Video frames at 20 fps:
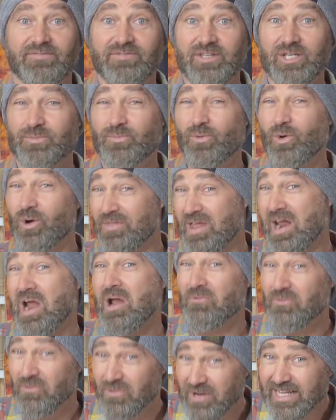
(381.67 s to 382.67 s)
of this board that I
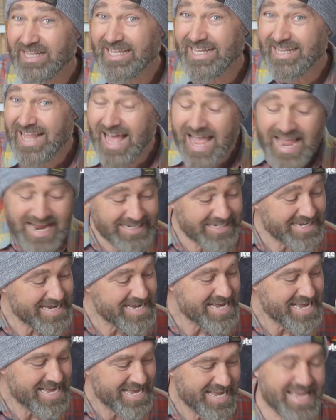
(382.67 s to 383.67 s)
really liked,
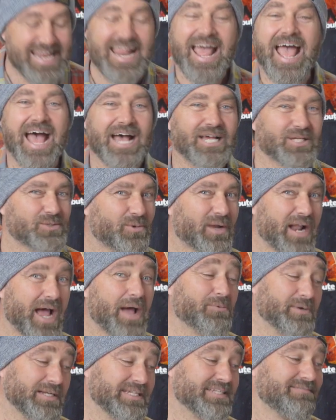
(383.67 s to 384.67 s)
it has what
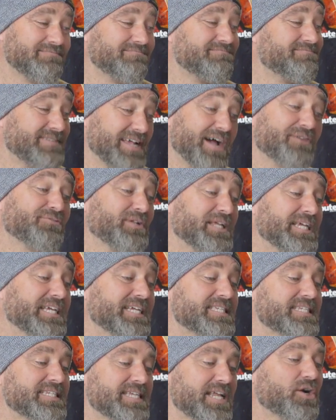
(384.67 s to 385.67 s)
I would definitely
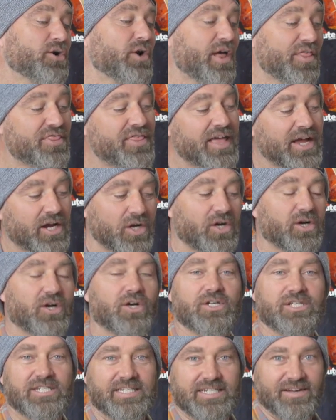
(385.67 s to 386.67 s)
consider a thicker
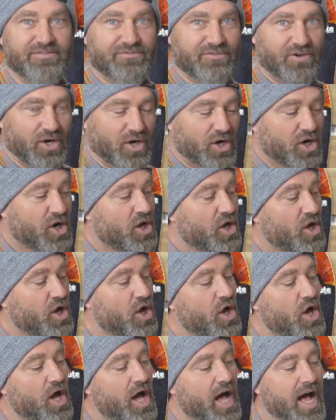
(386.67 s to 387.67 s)
or stiffer
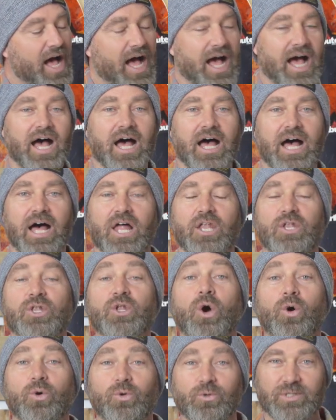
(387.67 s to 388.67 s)

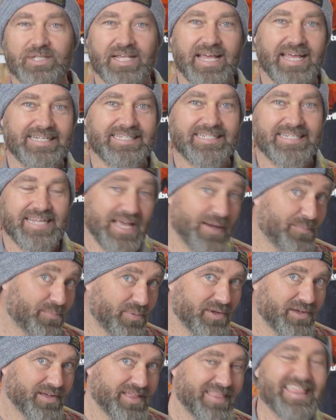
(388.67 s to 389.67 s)
nose and tip
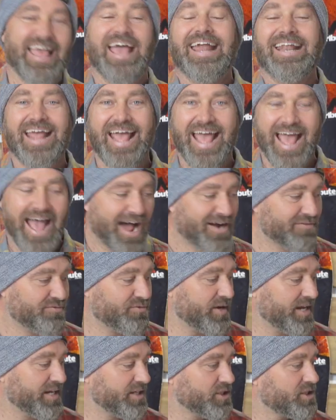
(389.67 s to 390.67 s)
than
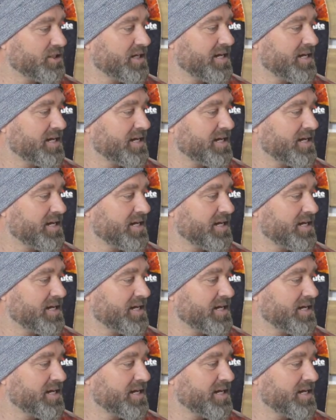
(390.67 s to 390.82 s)
average.